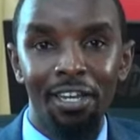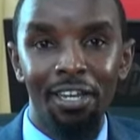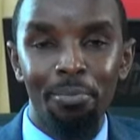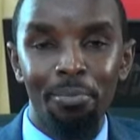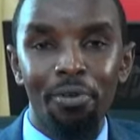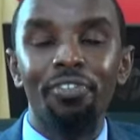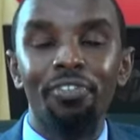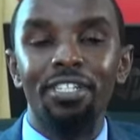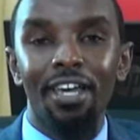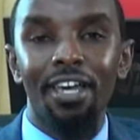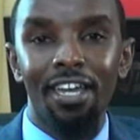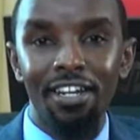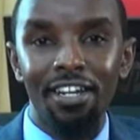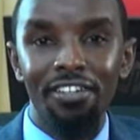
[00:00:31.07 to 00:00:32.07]
Professor
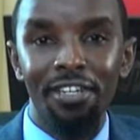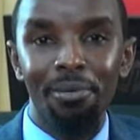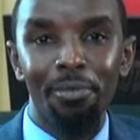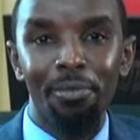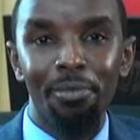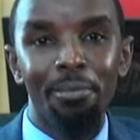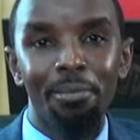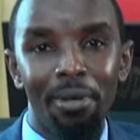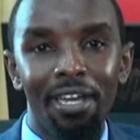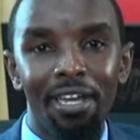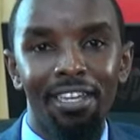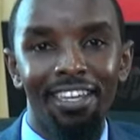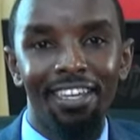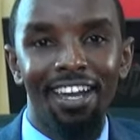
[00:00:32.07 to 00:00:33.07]
Henry Mutembei.
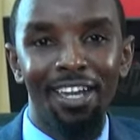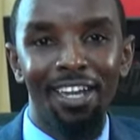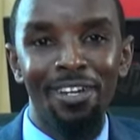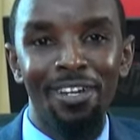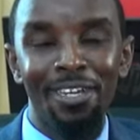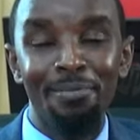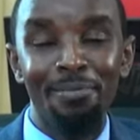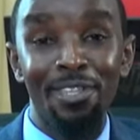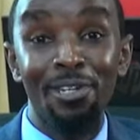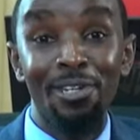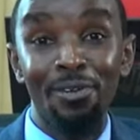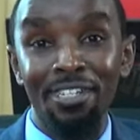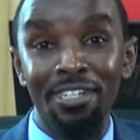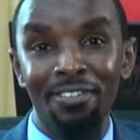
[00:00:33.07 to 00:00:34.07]
I call him the
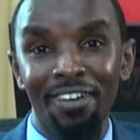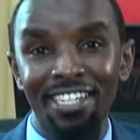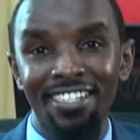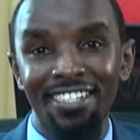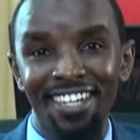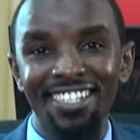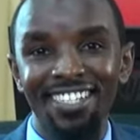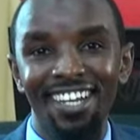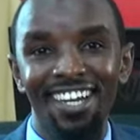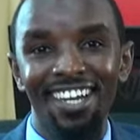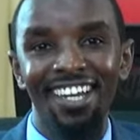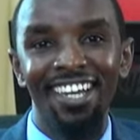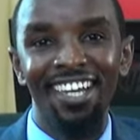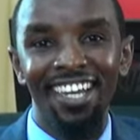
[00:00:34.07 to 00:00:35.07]
newest Vice-Chancellor.
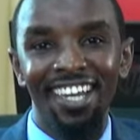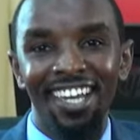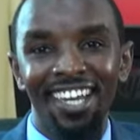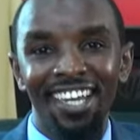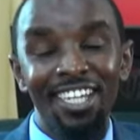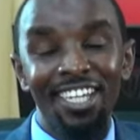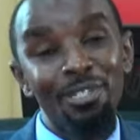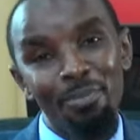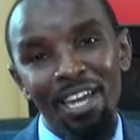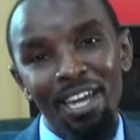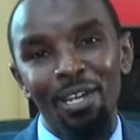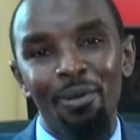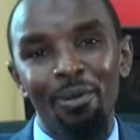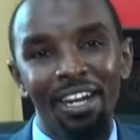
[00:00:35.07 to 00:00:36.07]
He's
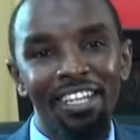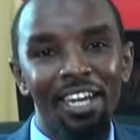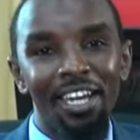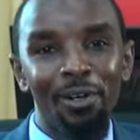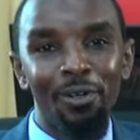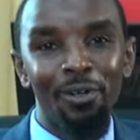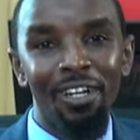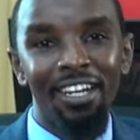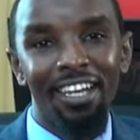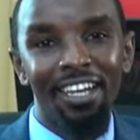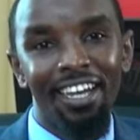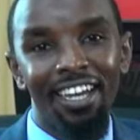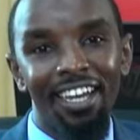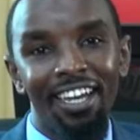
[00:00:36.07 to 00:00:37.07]
barely 1 year old
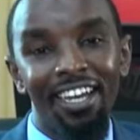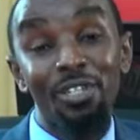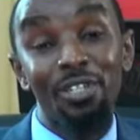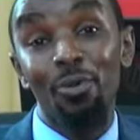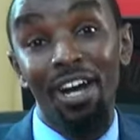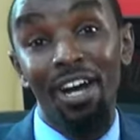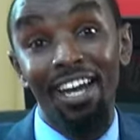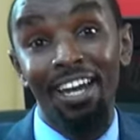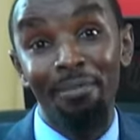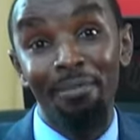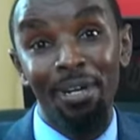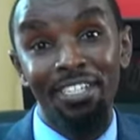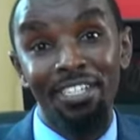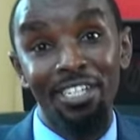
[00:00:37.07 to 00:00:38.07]
at work,
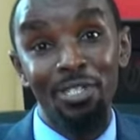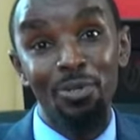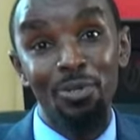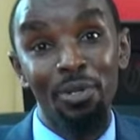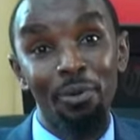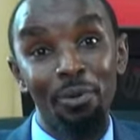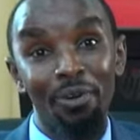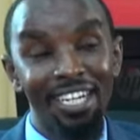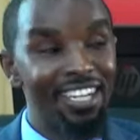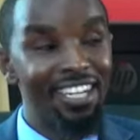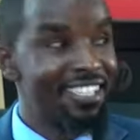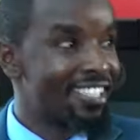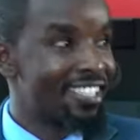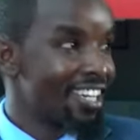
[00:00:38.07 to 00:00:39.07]
but he is doing
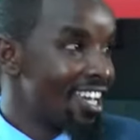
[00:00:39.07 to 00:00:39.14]
wonders.